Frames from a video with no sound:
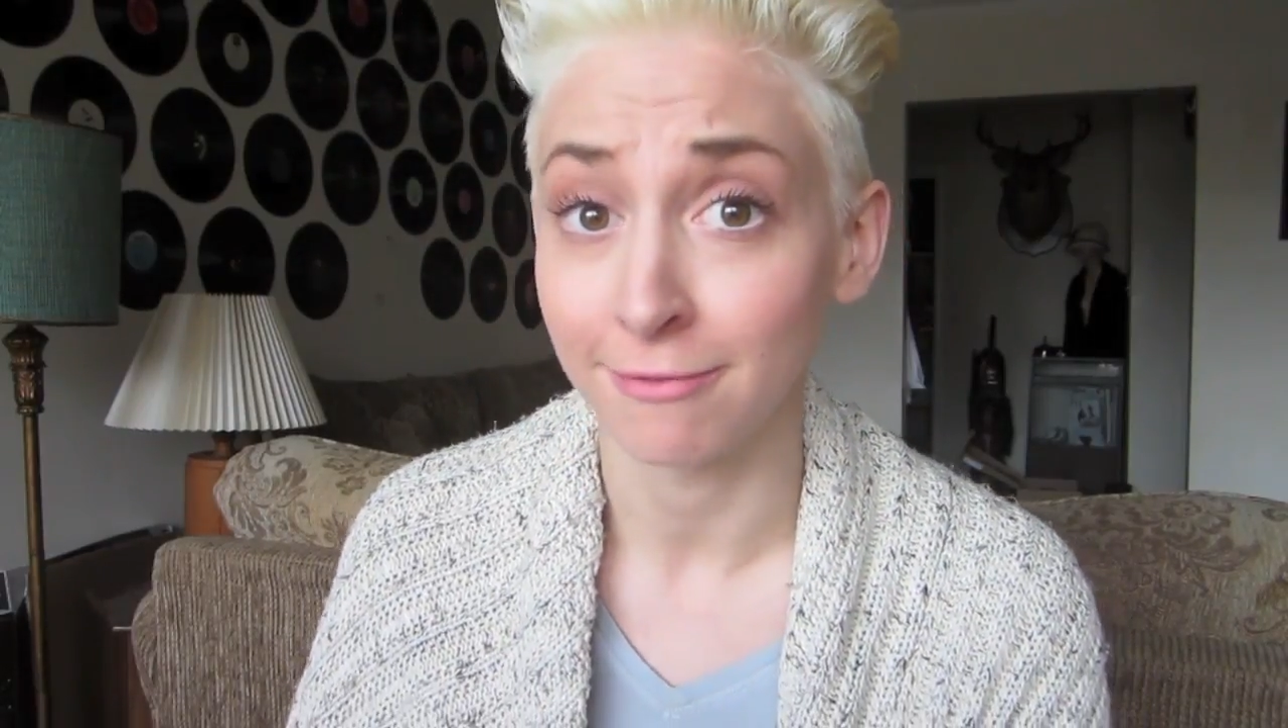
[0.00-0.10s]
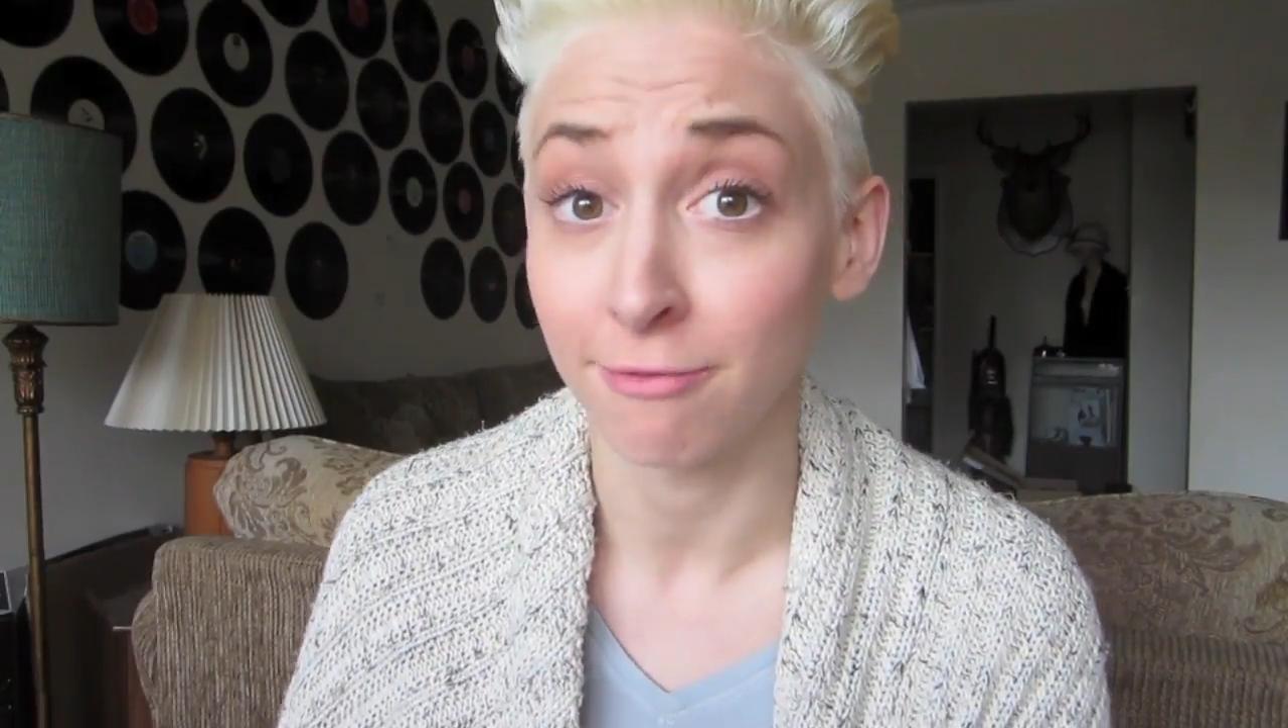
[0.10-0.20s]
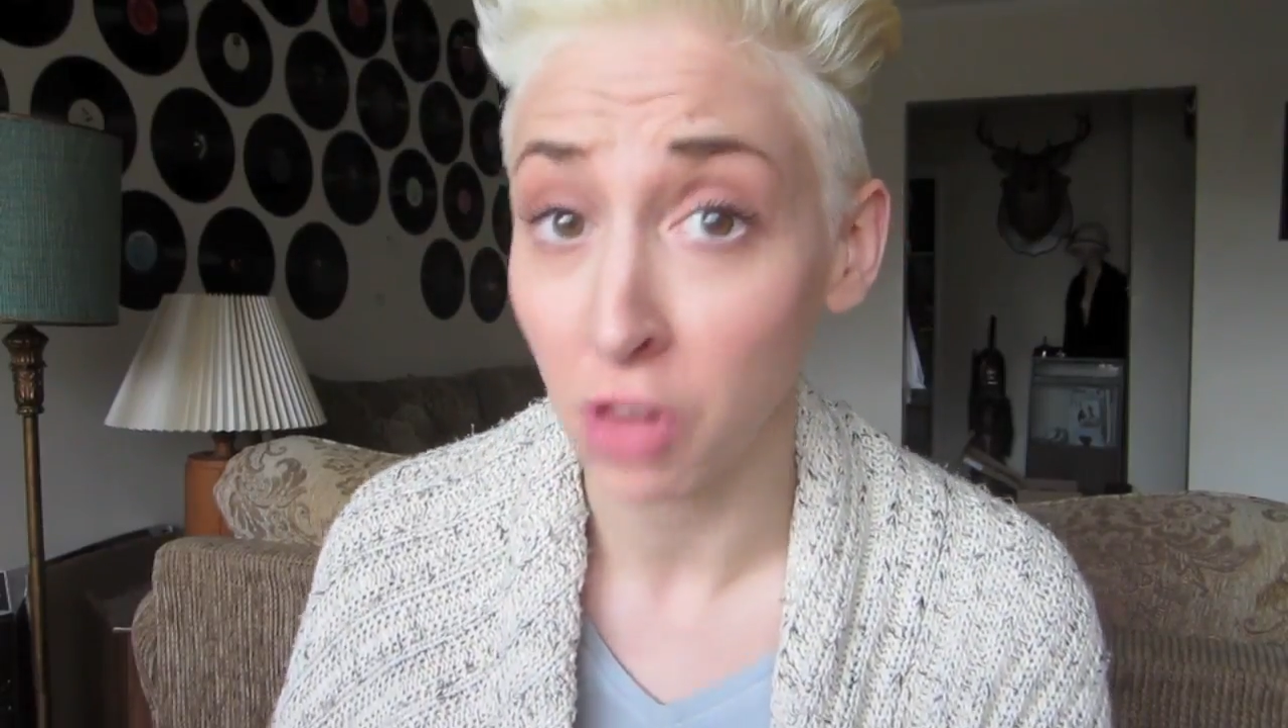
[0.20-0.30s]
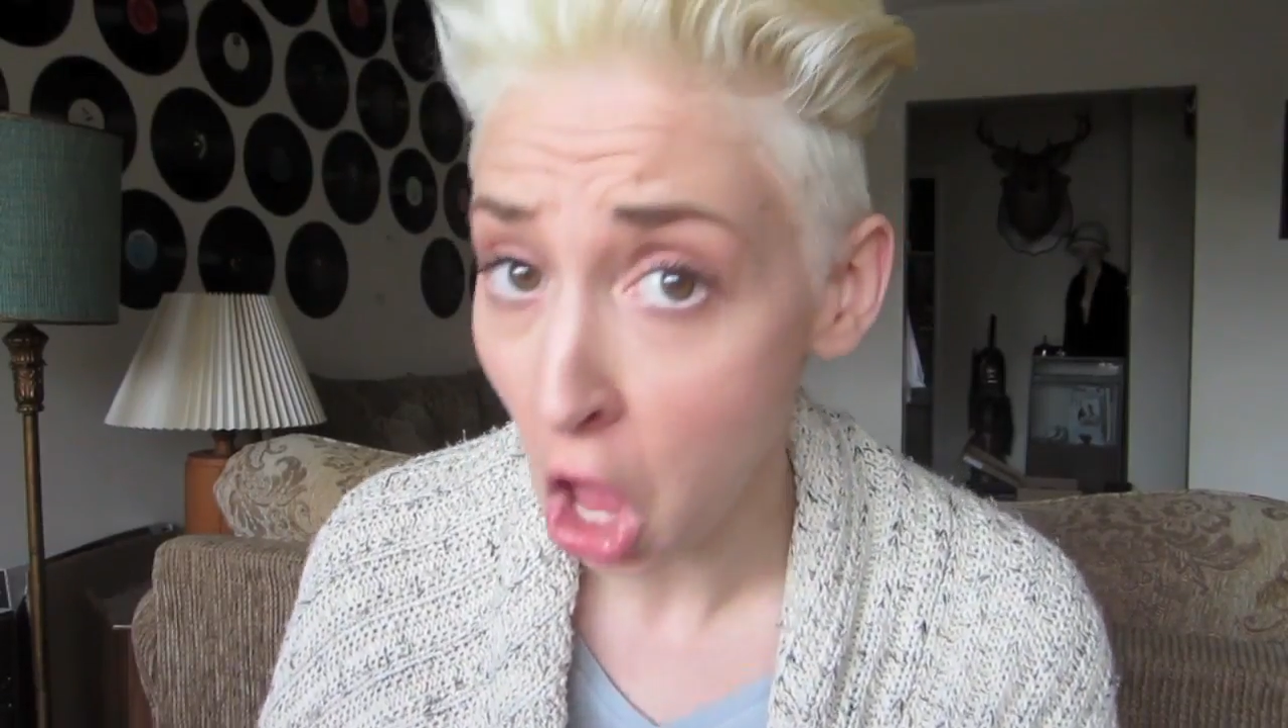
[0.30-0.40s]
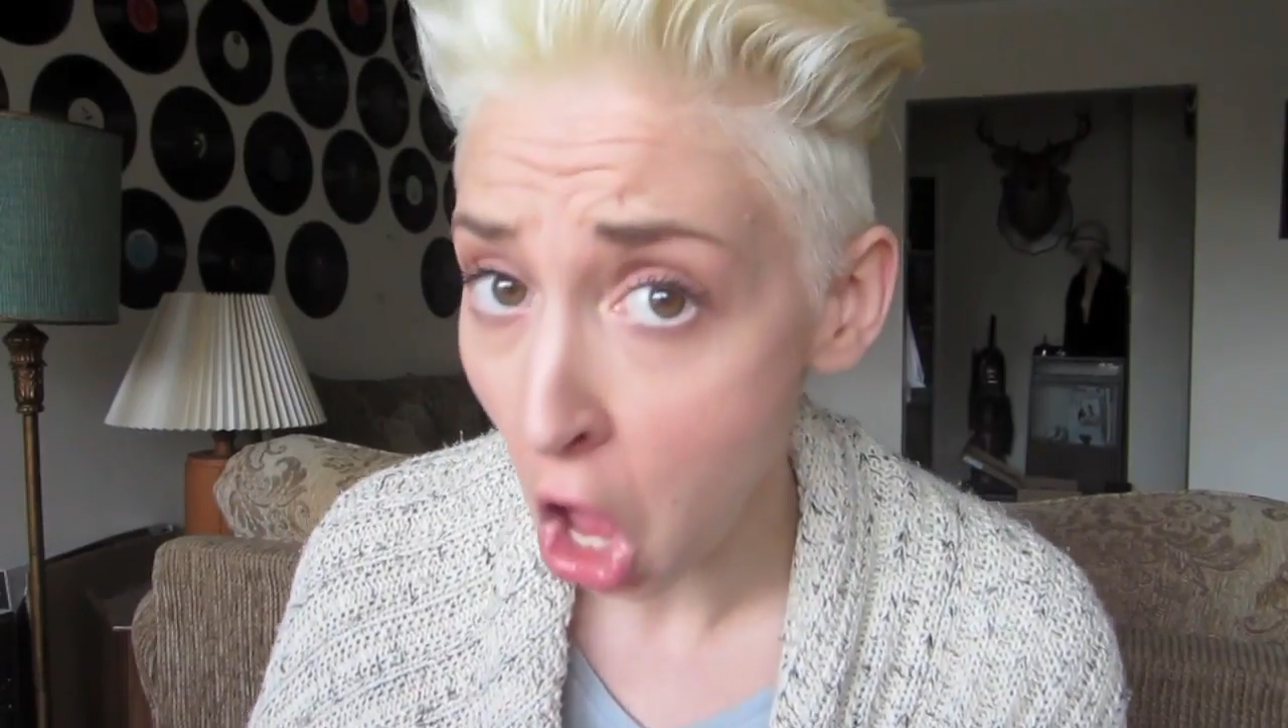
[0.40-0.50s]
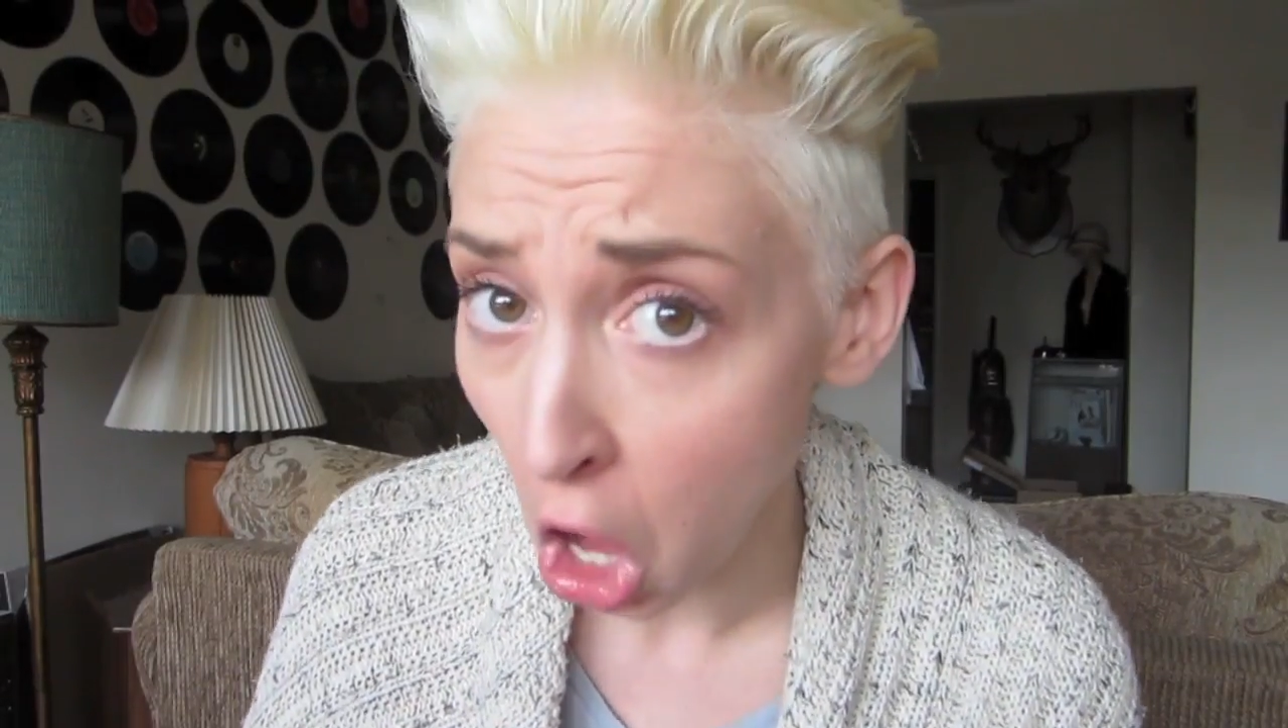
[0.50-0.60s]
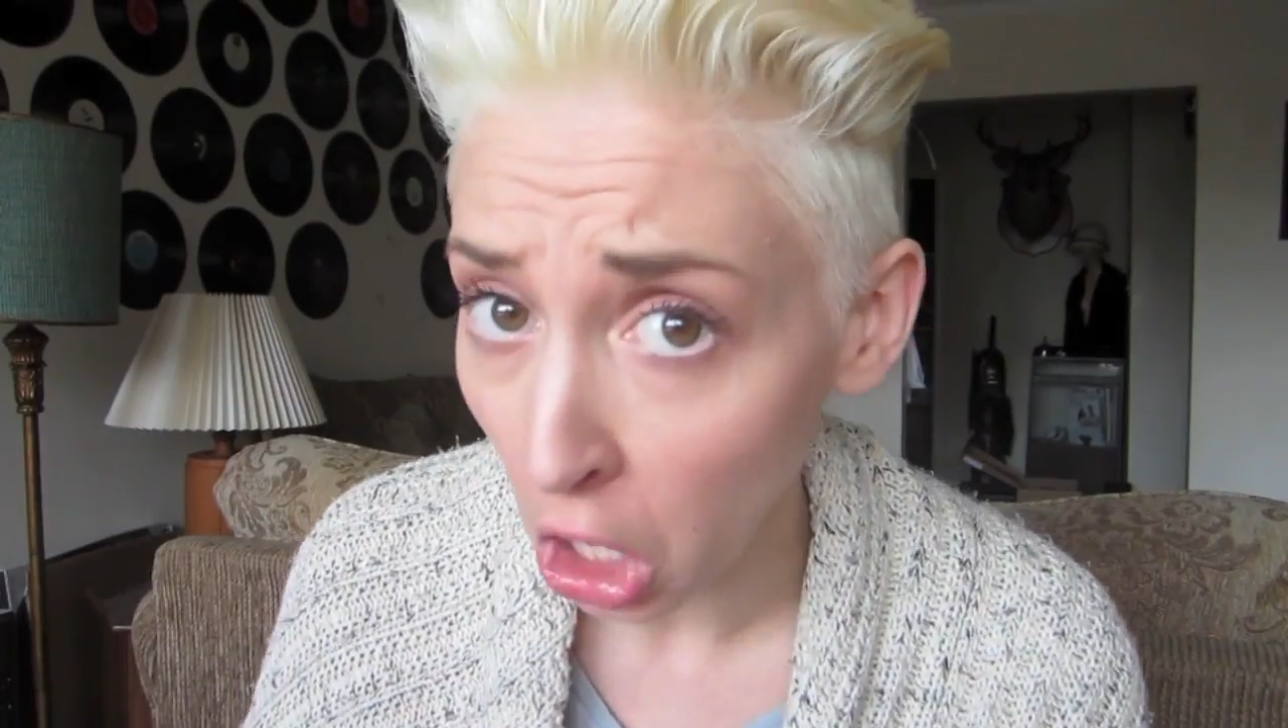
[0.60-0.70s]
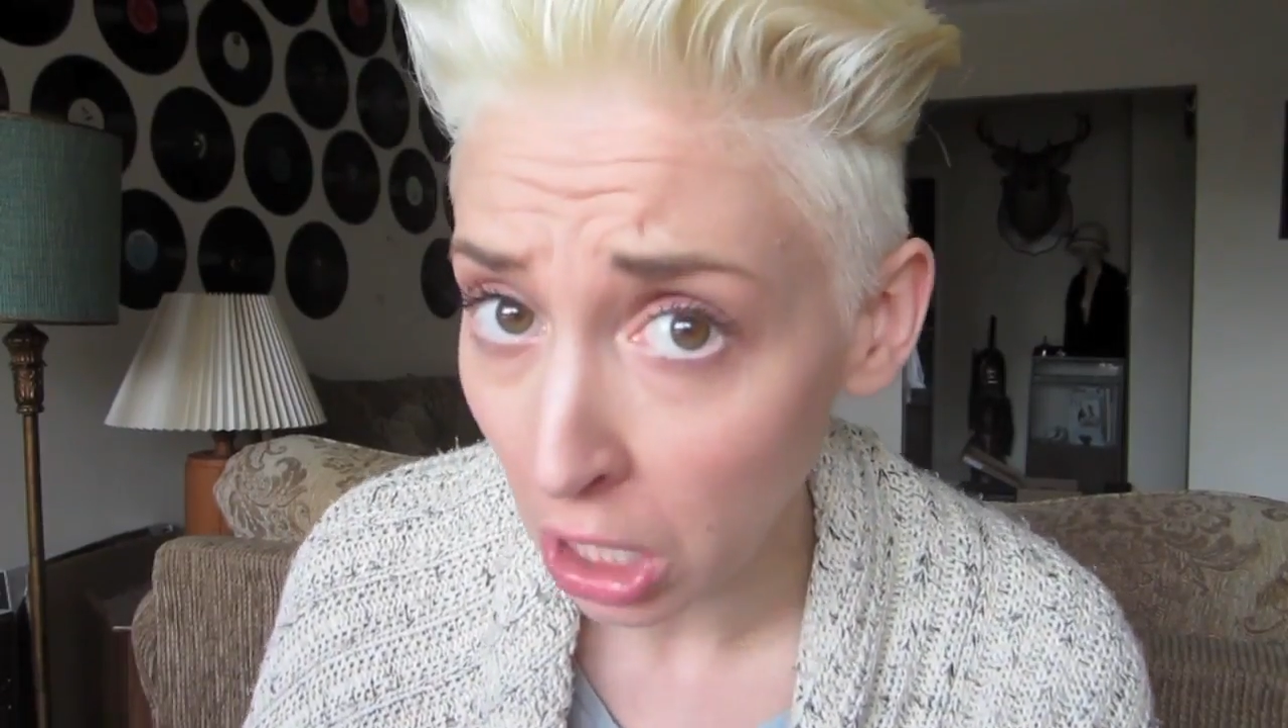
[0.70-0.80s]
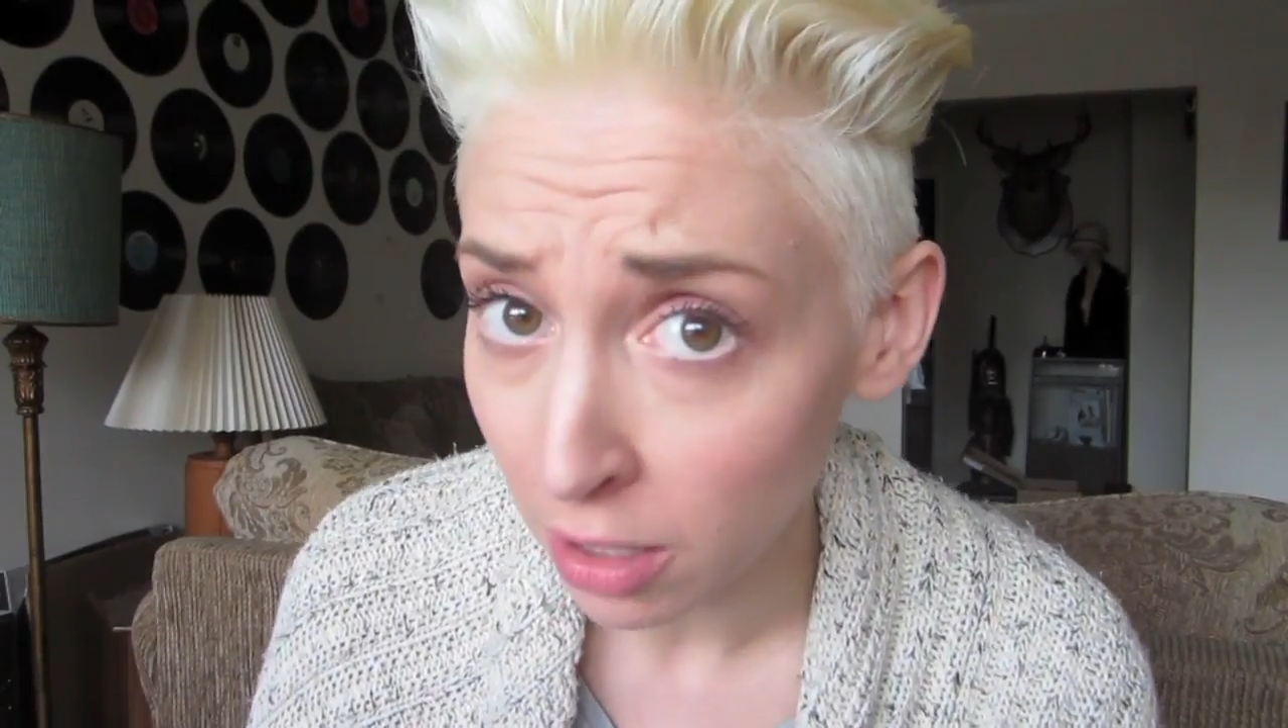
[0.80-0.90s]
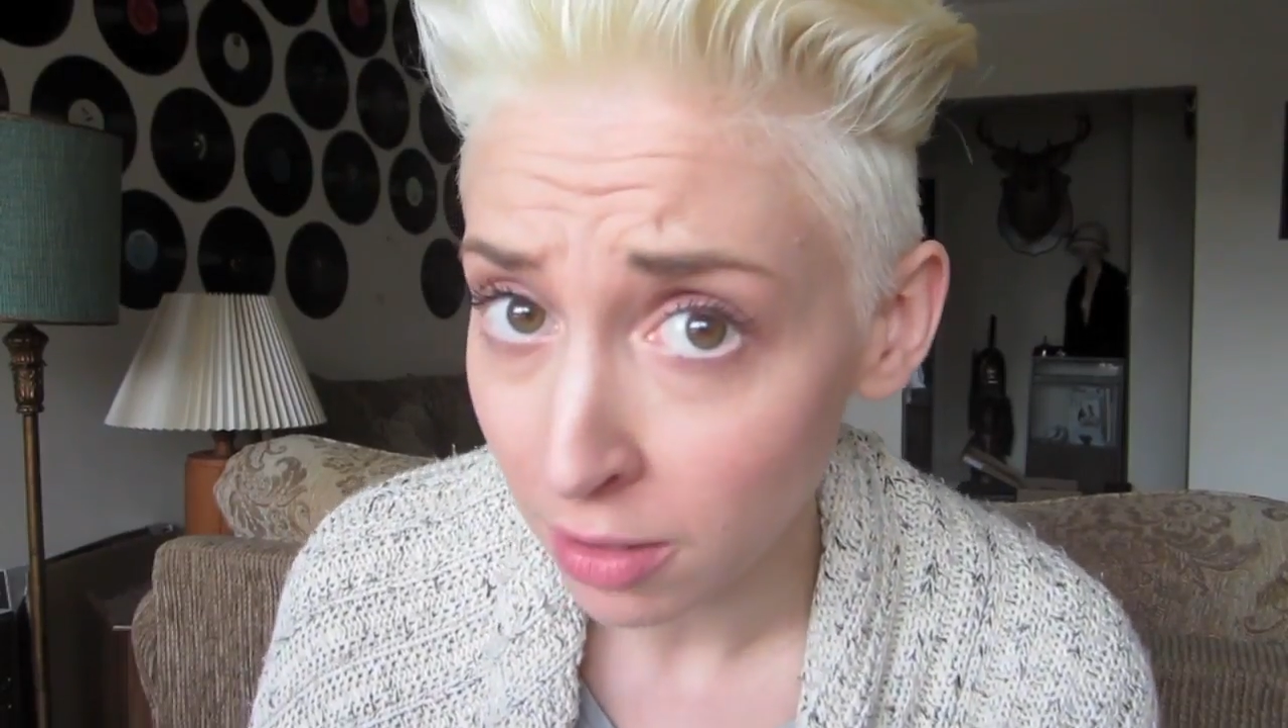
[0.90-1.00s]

Vlog